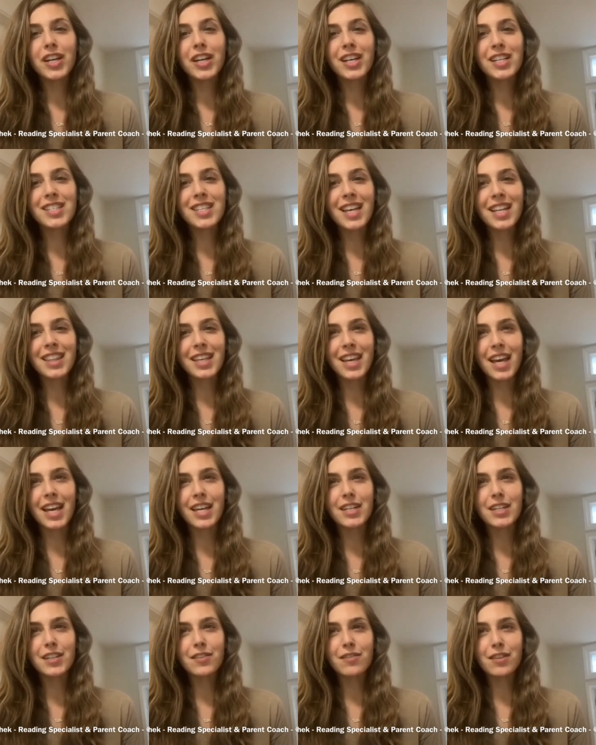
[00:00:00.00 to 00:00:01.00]
because at the
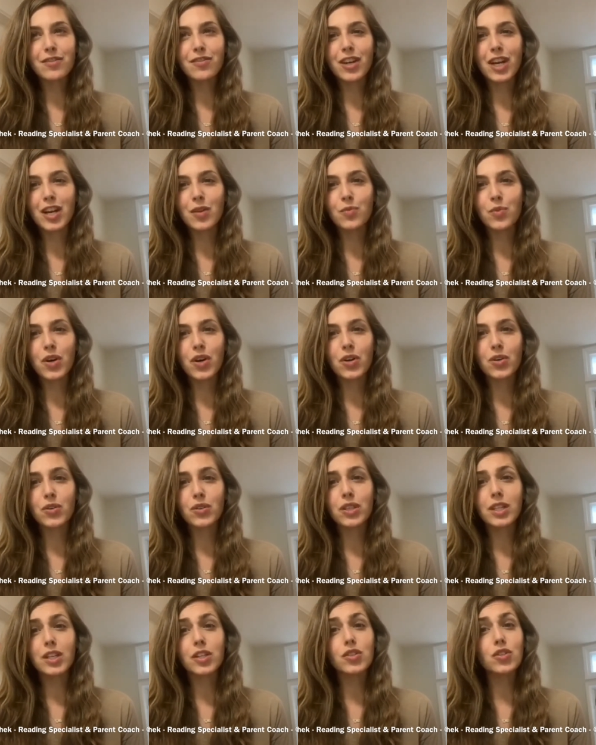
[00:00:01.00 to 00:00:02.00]
end of the rainbow,
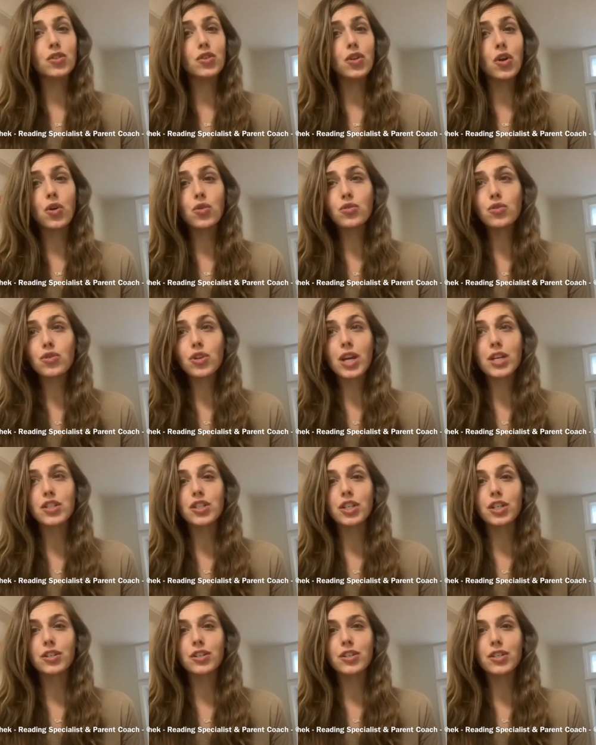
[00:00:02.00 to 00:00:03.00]
there's no
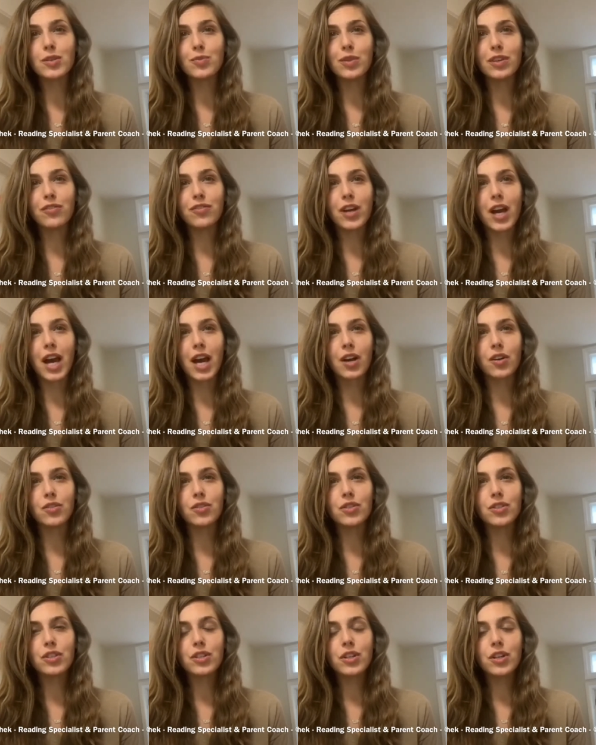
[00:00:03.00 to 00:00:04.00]
treasure to be
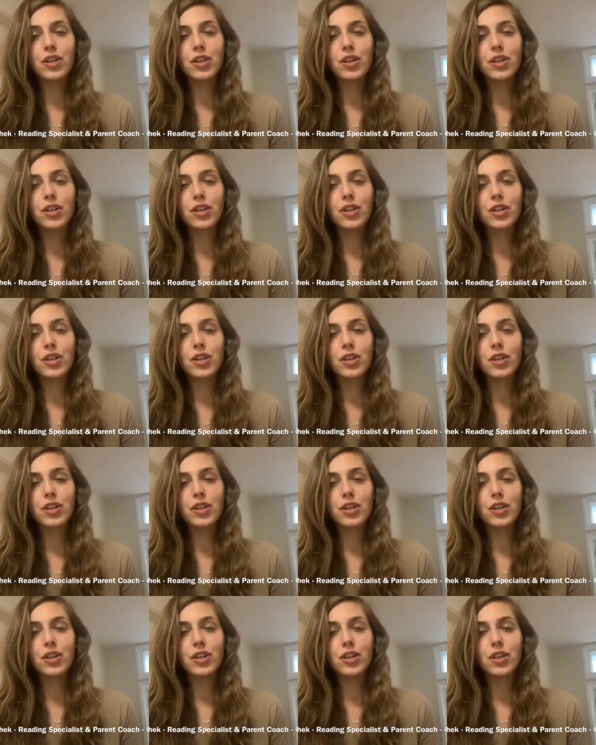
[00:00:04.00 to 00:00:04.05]
found.